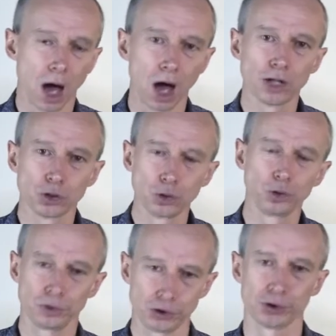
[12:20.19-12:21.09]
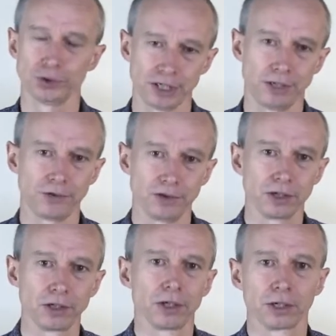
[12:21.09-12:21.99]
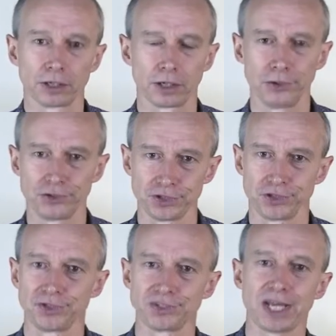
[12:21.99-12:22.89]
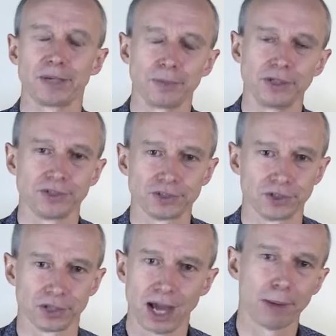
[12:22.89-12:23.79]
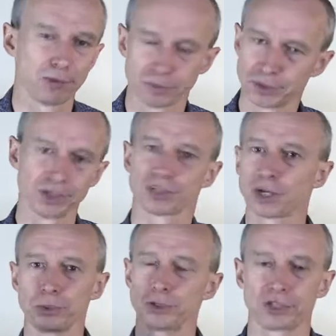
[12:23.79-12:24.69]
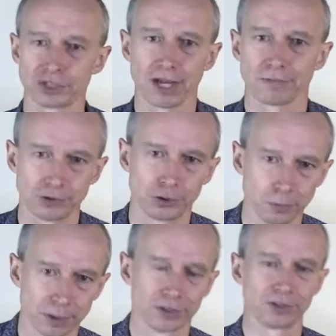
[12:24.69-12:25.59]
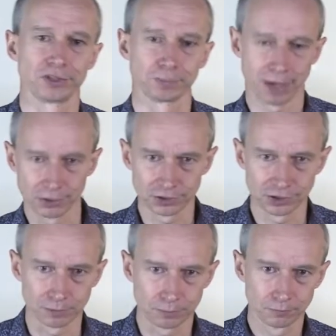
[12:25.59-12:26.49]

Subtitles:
I couldn't shoot anything closer than 10 meters to the cameras because I would just have too much disparity.